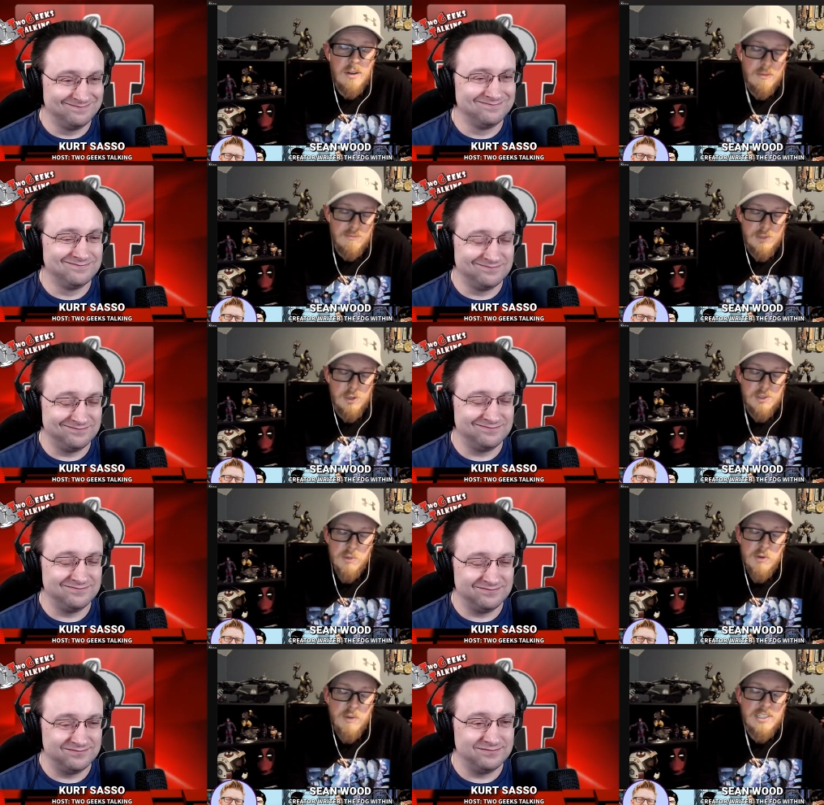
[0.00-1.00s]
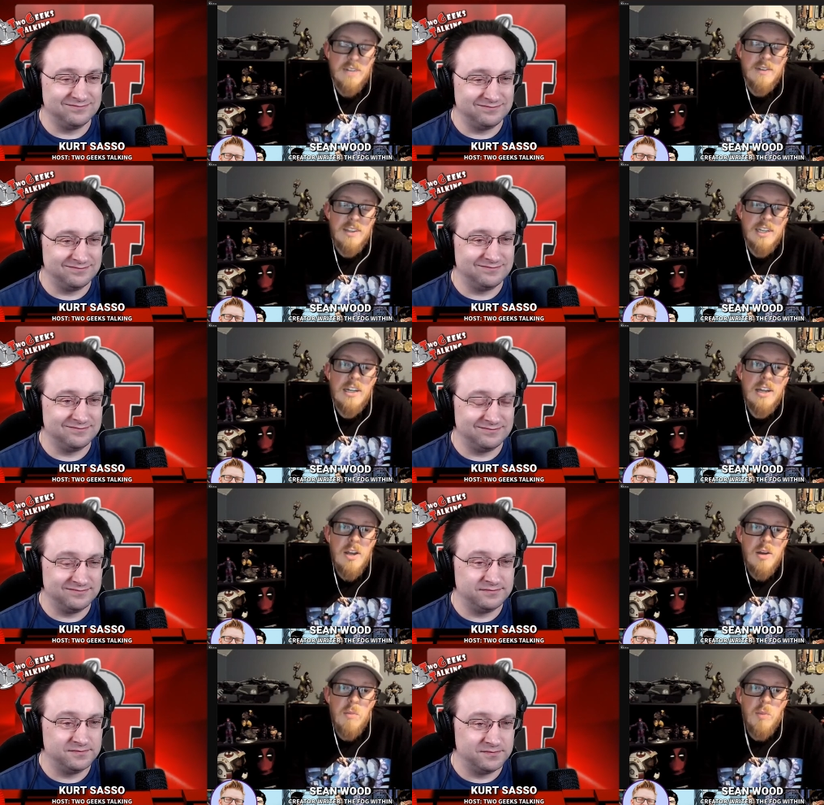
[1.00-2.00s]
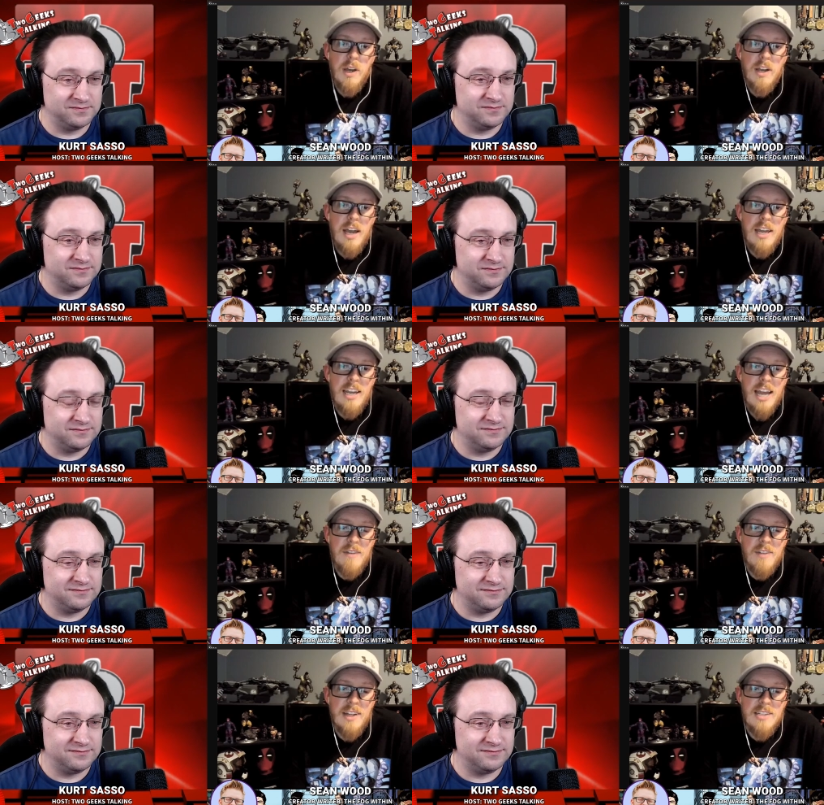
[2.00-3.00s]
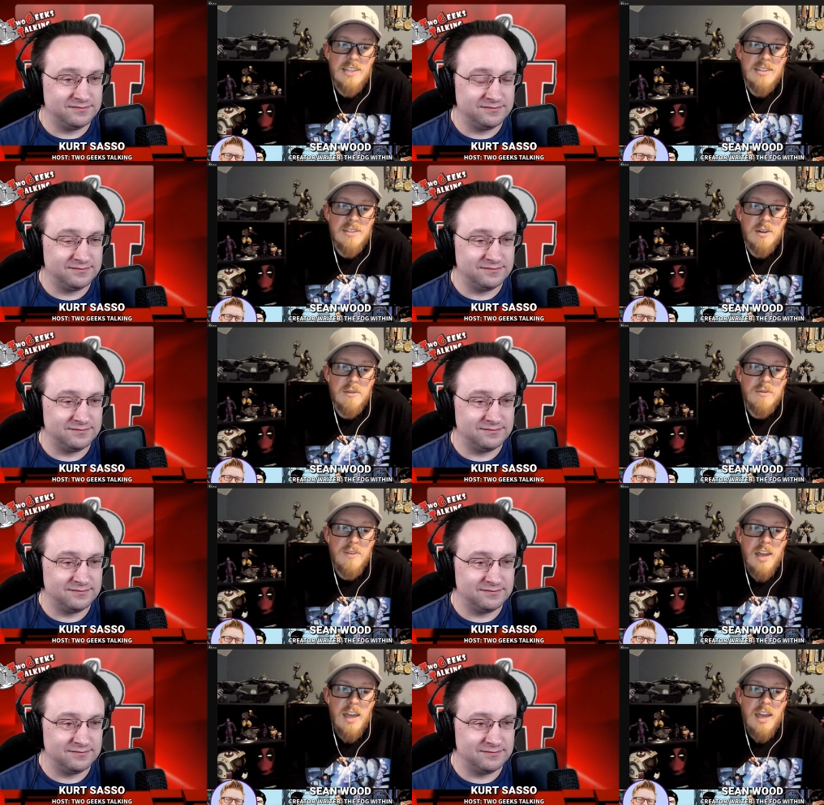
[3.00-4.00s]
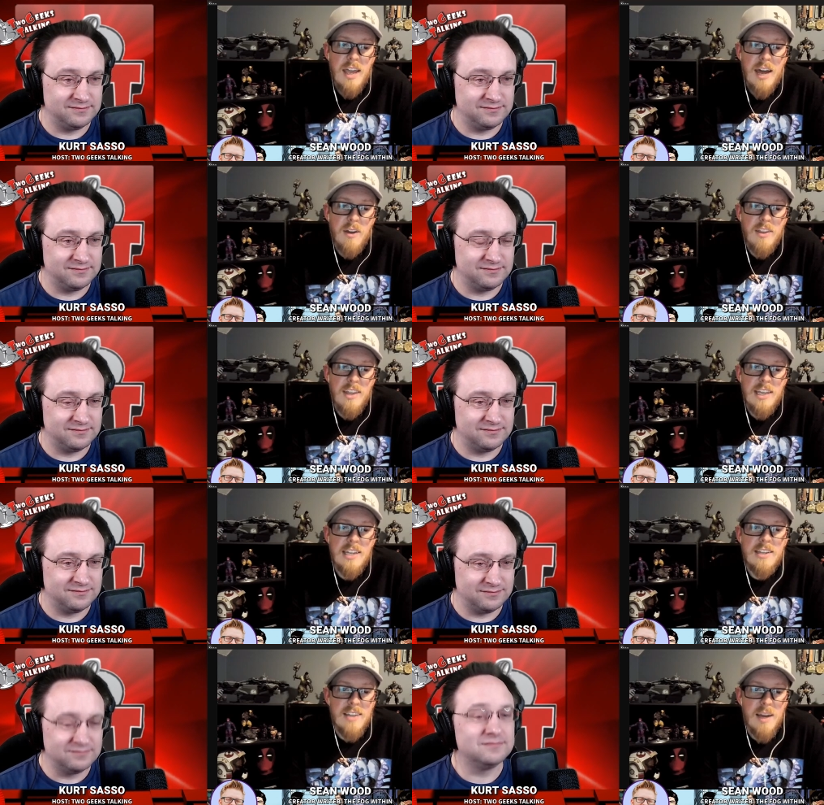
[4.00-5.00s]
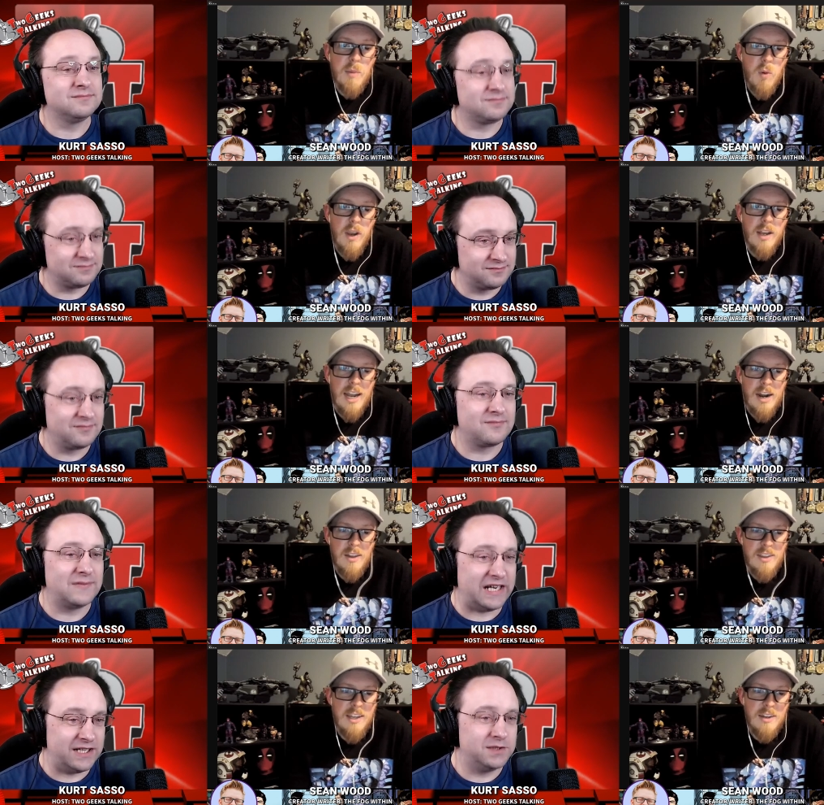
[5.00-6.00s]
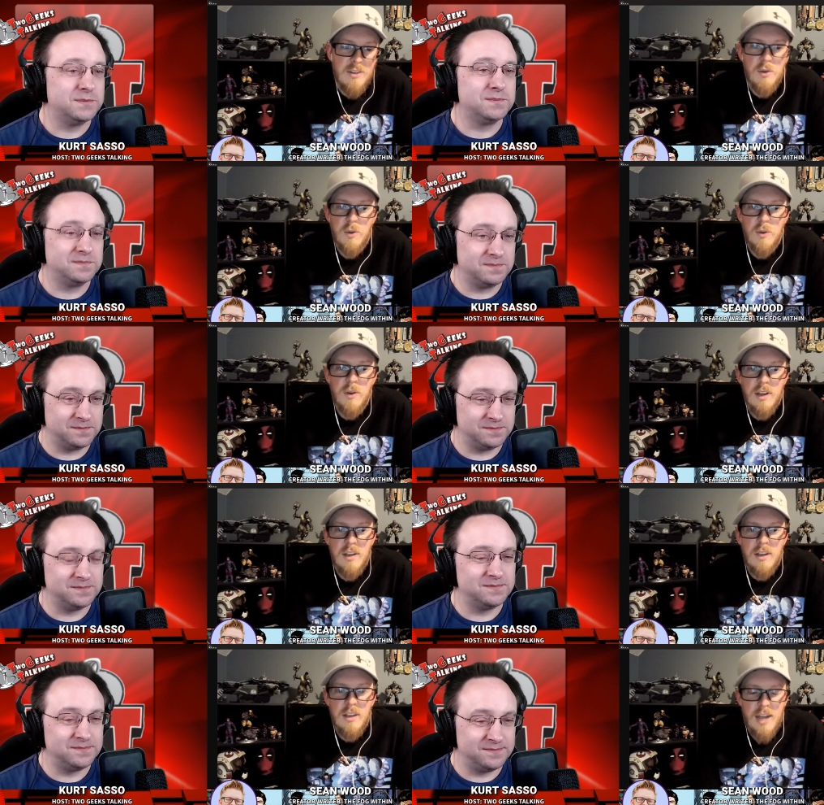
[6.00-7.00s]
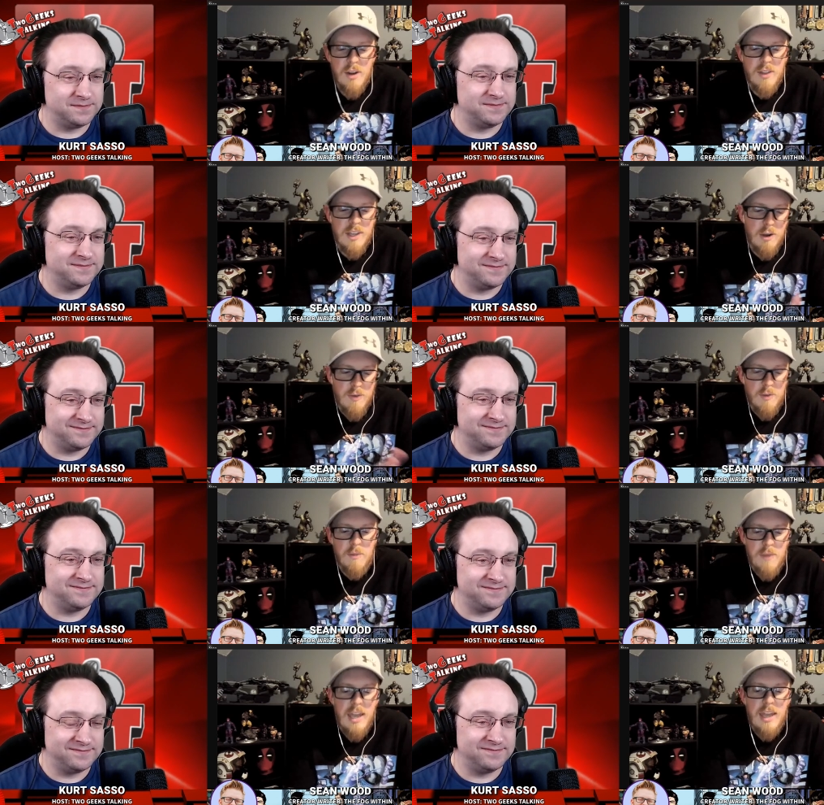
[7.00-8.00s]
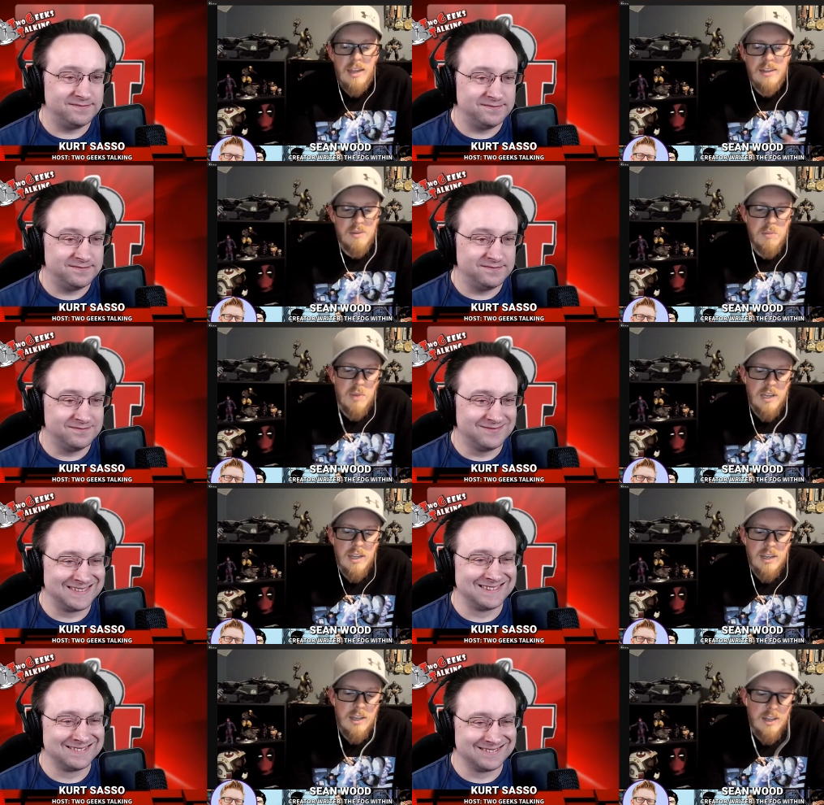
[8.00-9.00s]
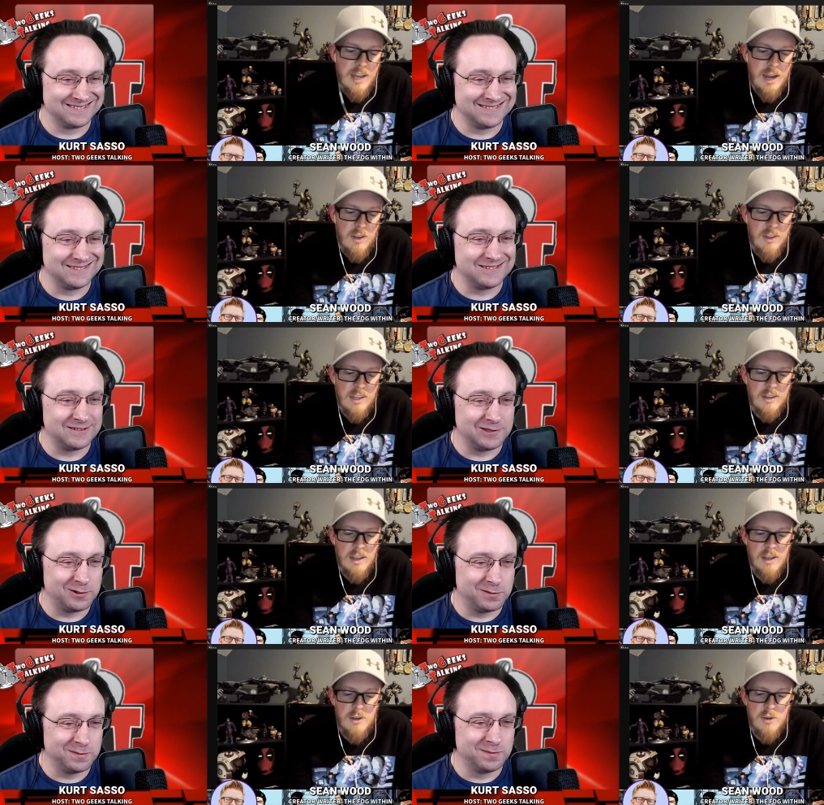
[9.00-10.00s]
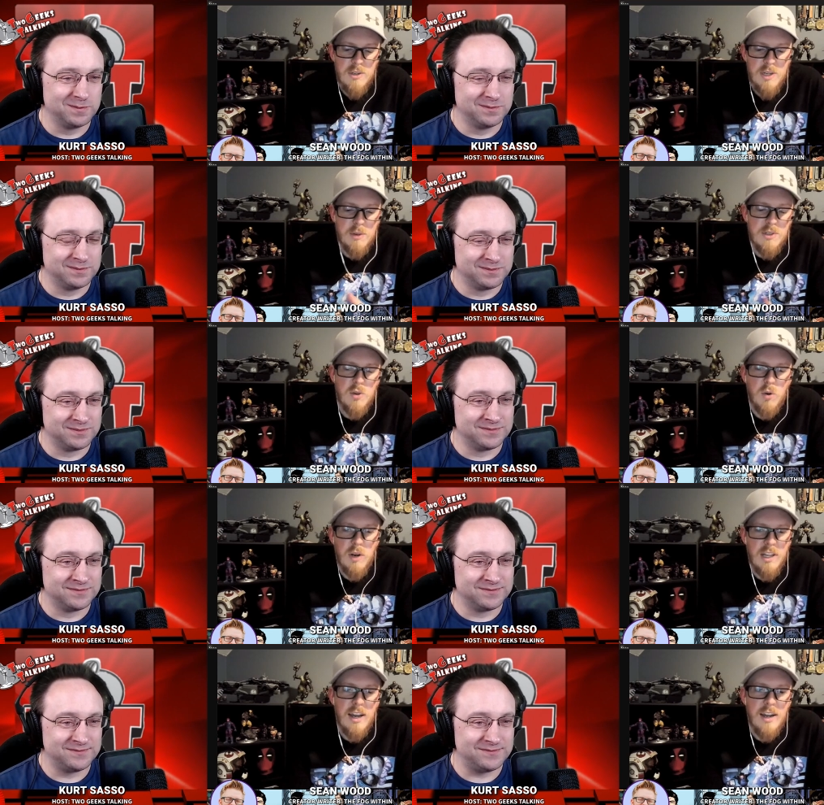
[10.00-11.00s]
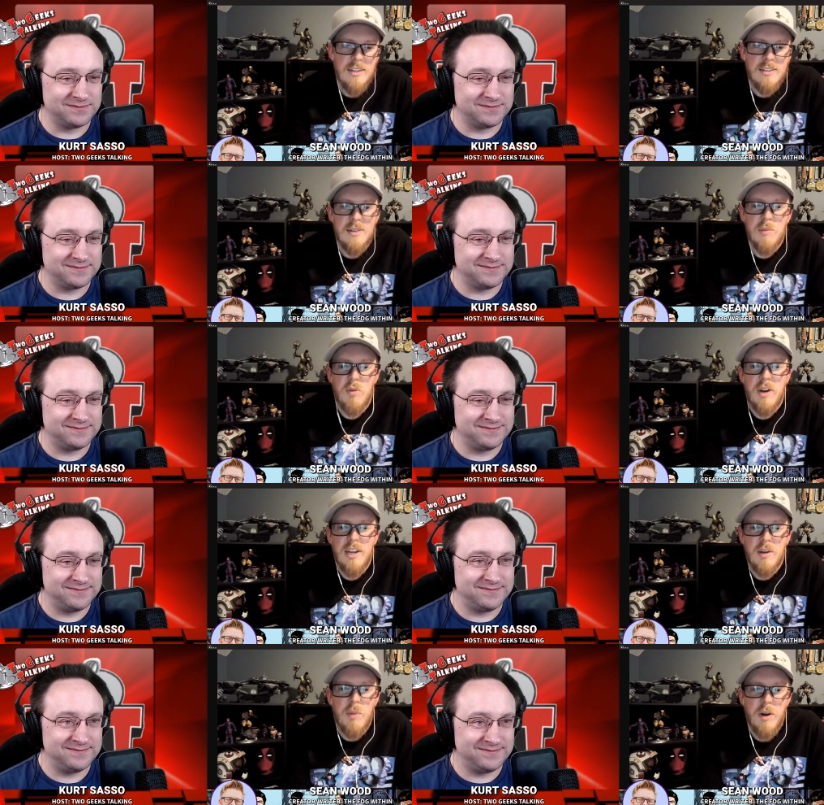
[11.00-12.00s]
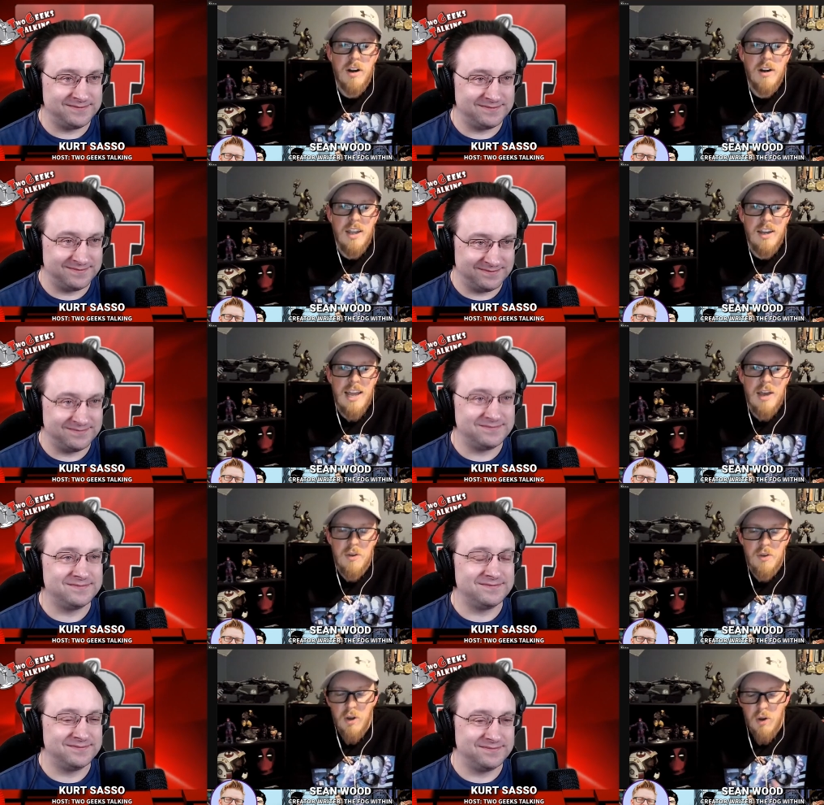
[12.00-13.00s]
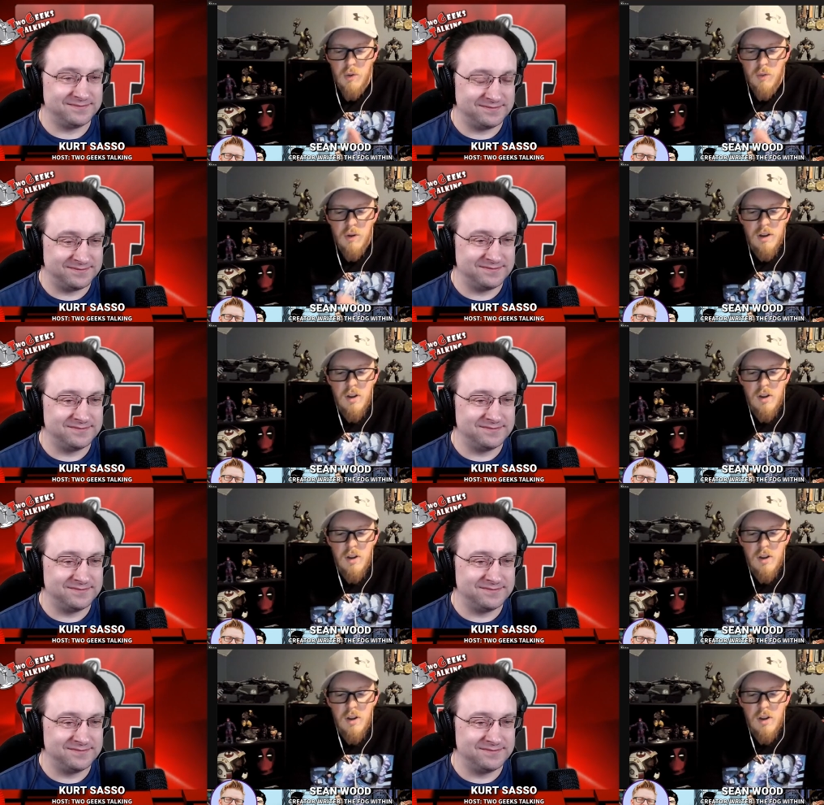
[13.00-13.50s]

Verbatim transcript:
Speaker 1: or shows and movies and everything, but I didn't have that sense of, hey, how did they get to that point? How did they go from A to B? And how do they your separate storylines and break it apart. And now you know